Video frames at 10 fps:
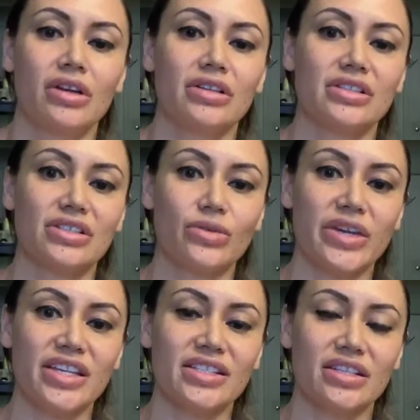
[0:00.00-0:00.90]

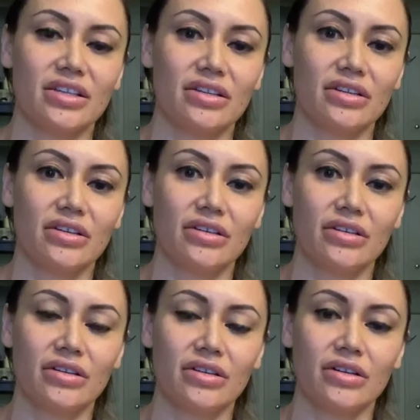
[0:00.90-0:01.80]
Squeeze
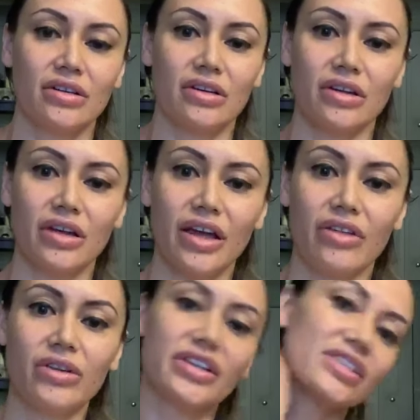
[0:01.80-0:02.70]
and
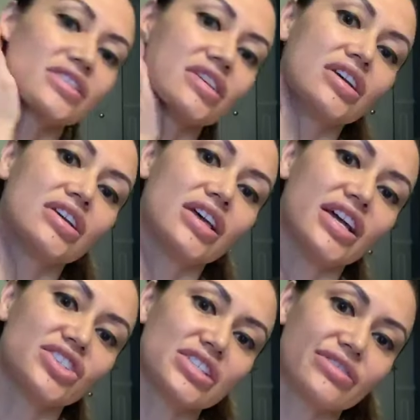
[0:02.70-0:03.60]
release.
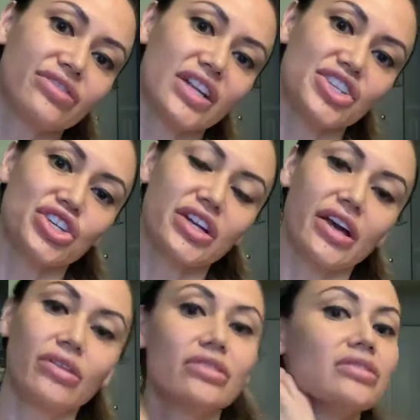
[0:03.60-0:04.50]
And just flush it
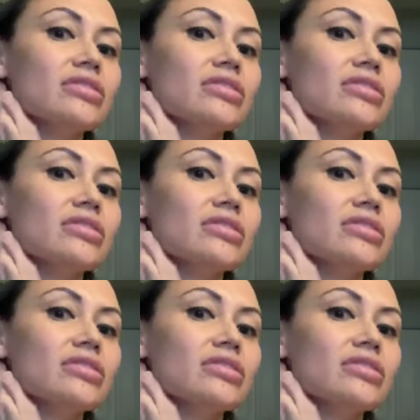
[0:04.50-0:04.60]
out.